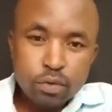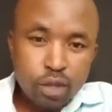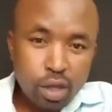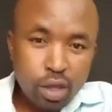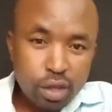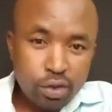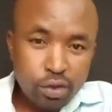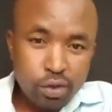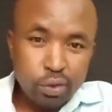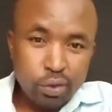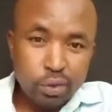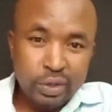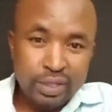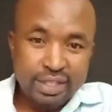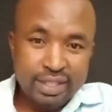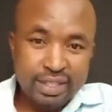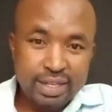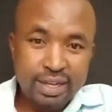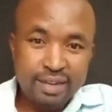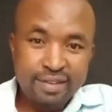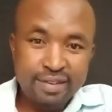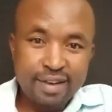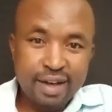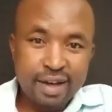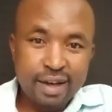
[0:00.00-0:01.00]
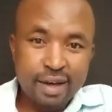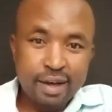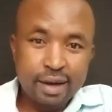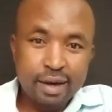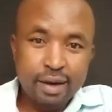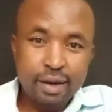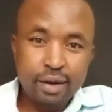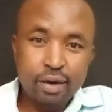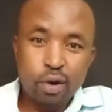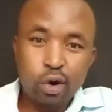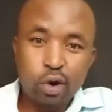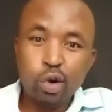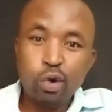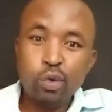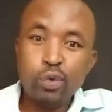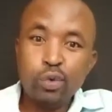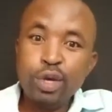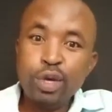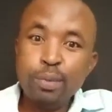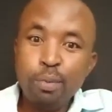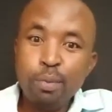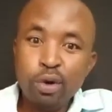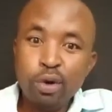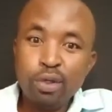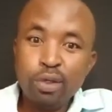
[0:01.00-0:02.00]
you receive or
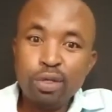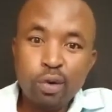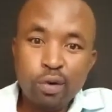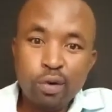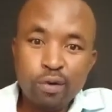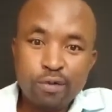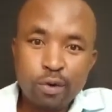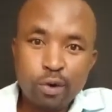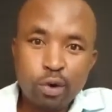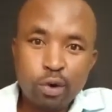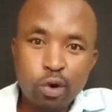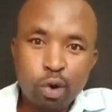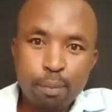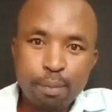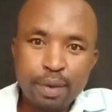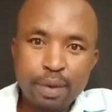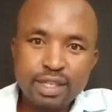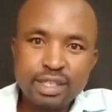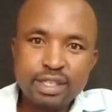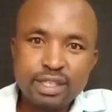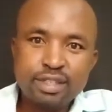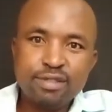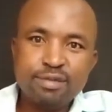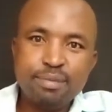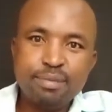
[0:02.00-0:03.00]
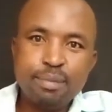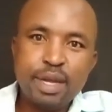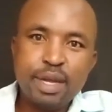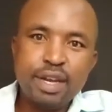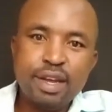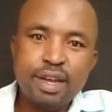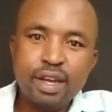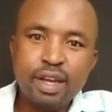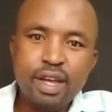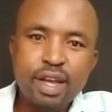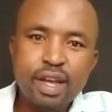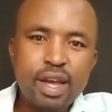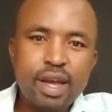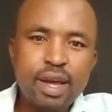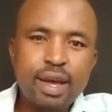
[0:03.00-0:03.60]
we both go for competitive bidding,